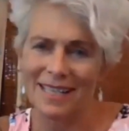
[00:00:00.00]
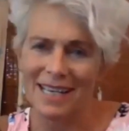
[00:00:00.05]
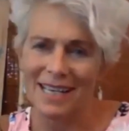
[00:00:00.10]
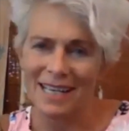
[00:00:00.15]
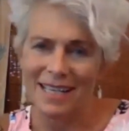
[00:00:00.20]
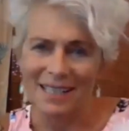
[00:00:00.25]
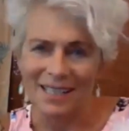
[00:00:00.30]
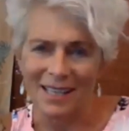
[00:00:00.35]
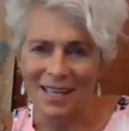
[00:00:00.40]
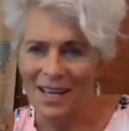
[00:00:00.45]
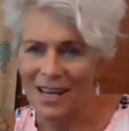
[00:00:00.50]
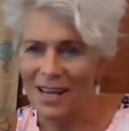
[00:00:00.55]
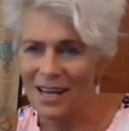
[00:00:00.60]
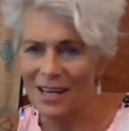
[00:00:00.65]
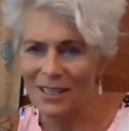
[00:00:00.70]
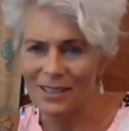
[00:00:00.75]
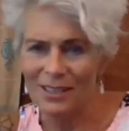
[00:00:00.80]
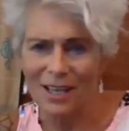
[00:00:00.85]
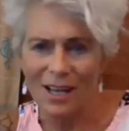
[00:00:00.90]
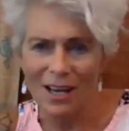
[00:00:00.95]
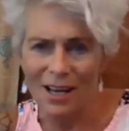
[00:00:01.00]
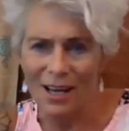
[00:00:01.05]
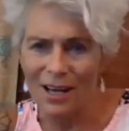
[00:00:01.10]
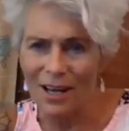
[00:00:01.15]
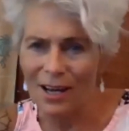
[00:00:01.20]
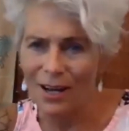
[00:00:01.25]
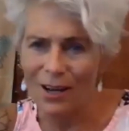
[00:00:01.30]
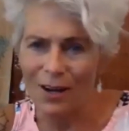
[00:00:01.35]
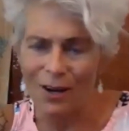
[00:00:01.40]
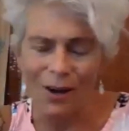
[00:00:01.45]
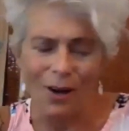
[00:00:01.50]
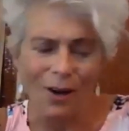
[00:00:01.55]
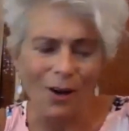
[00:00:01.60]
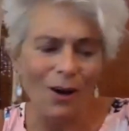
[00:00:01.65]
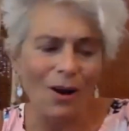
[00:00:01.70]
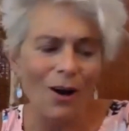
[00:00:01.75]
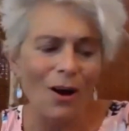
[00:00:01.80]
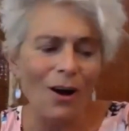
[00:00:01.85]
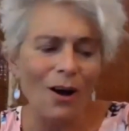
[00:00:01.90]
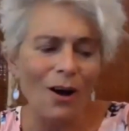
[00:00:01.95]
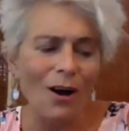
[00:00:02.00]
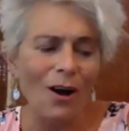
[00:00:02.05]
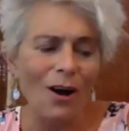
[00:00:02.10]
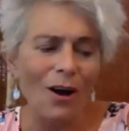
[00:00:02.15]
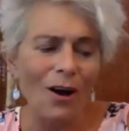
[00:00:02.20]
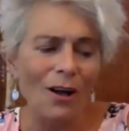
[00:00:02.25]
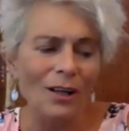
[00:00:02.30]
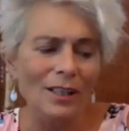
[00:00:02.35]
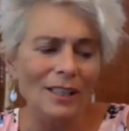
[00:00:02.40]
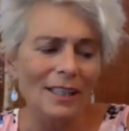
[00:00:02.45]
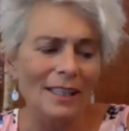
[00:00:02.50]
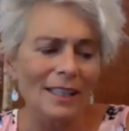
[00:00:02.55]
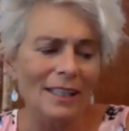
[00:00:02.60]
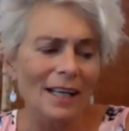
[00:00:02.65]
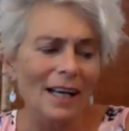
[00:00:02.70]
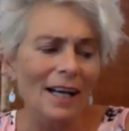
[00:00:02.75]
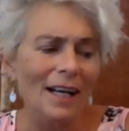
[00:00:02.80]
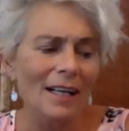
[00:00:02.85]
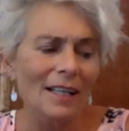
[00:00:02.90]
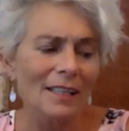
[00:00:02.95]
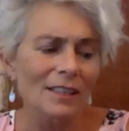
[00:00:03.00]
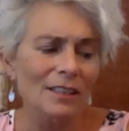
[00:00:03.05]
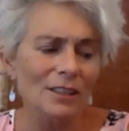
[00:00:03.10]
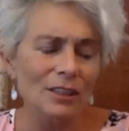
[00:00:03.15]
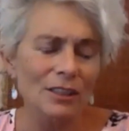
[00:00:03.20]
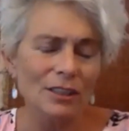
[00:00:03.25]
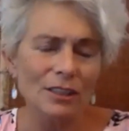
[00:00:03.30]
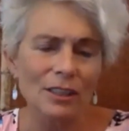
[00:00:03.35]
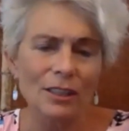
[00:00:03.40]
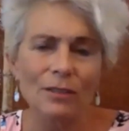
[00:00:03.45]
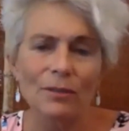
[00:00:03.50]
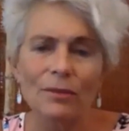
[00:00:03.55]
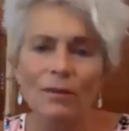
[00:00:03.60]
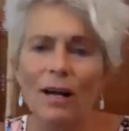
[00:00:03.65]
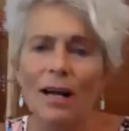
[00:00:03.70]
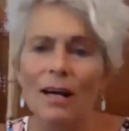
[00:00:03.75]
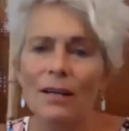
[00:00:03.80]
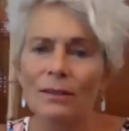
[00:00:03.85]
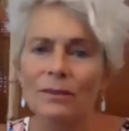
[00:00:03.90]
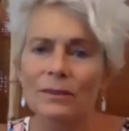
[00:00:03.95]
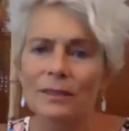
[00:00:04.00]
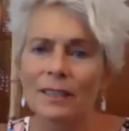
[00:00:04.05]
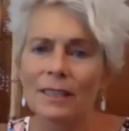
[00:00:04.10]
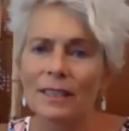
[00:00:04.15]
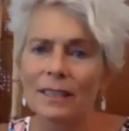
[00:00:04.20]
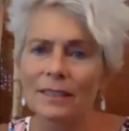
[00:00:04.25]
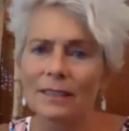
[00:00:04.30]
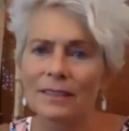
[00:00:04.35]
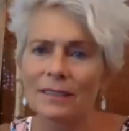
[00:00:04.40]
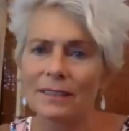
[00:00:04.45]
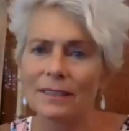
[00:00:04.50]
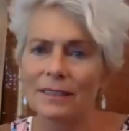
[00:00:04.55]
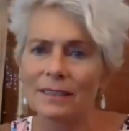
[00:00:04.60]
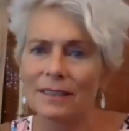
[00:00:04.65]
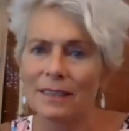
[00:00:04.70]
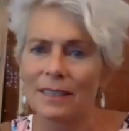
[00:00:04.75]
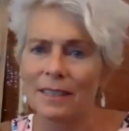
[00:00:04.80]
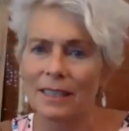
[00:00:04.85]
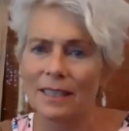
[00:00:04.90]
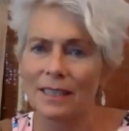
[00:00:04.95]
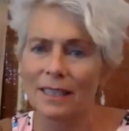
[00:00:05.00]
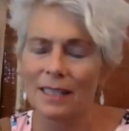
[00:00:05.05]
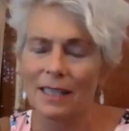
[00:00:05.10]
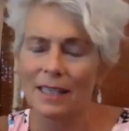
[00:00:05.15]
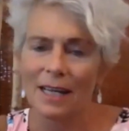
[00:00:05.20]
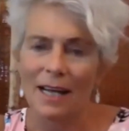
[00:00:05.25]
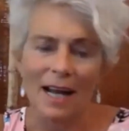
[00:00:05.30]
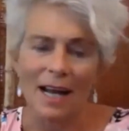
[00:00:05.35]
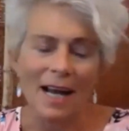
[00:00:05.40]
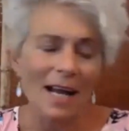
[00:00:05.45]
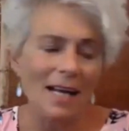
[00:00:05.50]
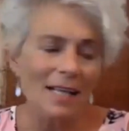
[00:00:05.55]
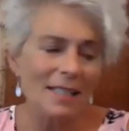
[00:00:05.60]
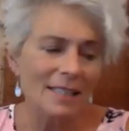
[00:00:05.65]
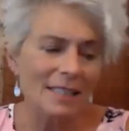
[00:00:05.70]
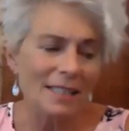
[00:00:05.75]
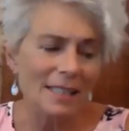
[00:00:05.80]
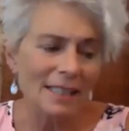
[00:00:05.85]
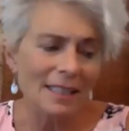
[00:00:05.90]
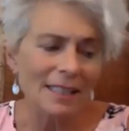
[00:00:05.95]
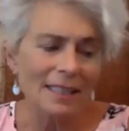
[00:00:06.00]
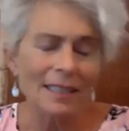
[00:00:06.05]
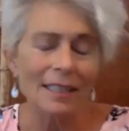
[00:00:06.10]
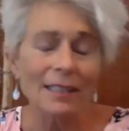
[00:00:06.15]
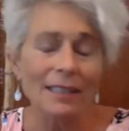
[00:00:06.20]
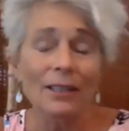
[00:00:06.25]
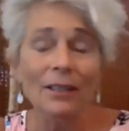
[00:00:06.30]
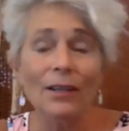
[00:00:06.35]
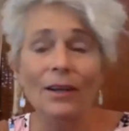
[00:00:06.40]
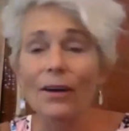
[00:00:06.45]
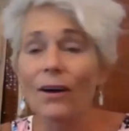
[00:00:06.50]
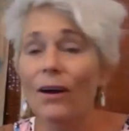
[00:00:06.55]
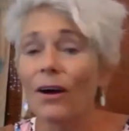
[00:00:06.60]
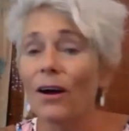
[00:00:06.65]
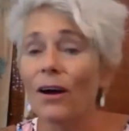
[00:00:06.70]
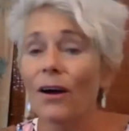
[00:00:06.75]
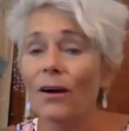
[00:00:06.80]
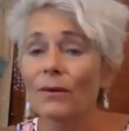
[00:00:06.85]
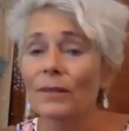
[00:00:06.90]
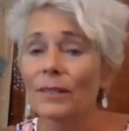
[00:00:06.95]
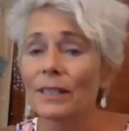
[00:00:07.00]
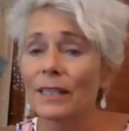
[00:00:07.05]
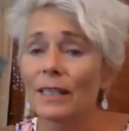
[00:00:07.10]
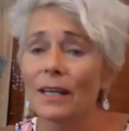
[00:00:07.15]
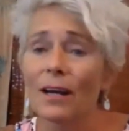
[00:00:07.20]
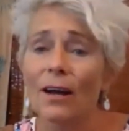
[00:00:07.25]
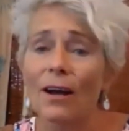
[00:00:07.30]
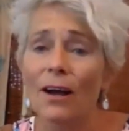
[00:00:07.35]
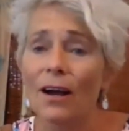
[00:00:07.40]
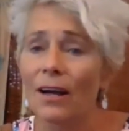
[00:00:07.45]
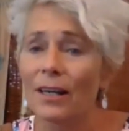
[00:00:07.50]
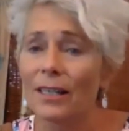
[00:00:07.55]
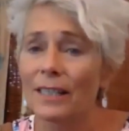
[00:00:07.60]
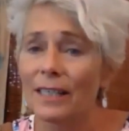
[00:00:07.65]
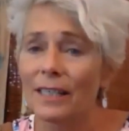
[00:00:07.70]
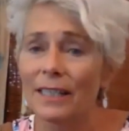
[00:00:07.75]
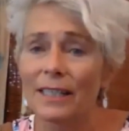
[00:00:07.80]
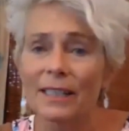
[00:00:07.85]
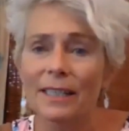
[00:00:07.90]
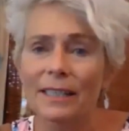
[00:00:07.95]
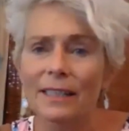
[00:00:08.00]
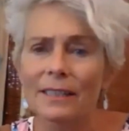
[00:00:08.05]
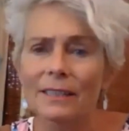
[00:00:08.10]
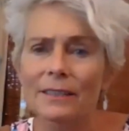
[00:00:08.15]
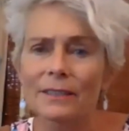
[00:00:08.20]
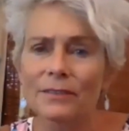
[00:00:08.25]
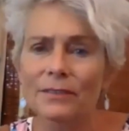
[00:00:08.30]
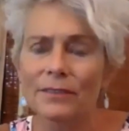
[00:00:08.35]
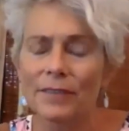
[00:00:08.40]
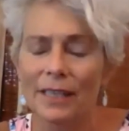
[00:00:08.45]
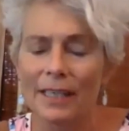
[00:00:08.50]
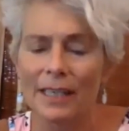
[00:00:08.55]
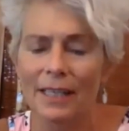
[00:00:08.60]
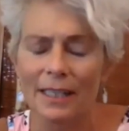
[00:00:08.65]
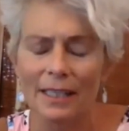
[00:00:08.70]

There's a holy hush around us. I see glory on each face.